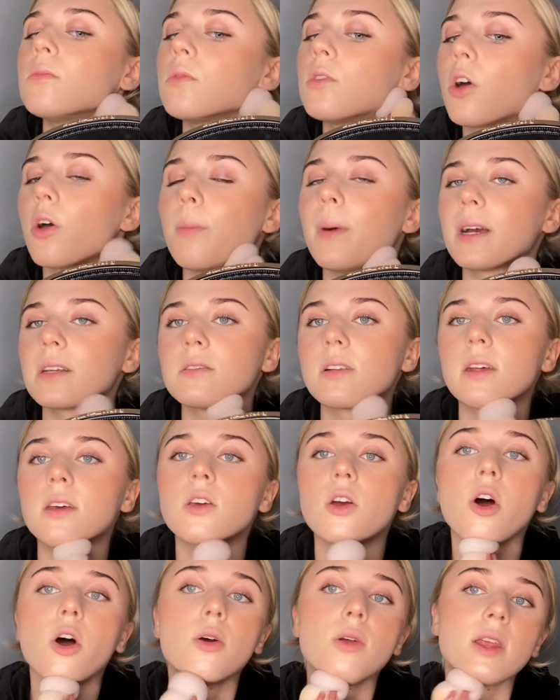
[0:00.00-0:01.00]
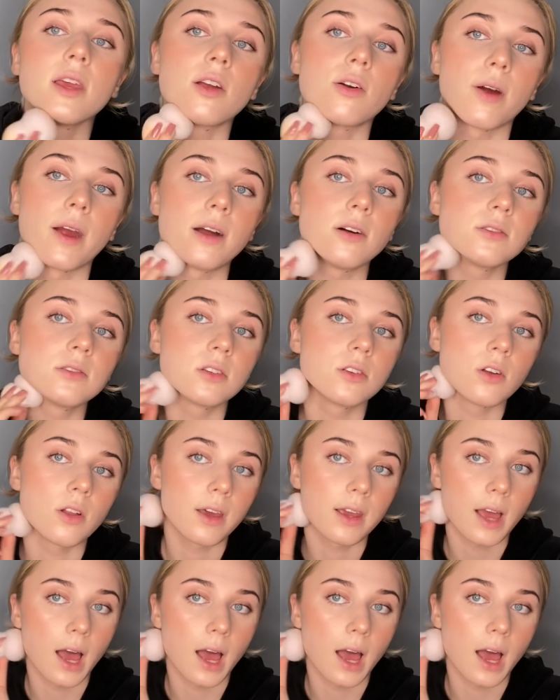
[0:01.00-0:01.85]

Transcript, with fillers: go back to, like, your holy grails and you're like,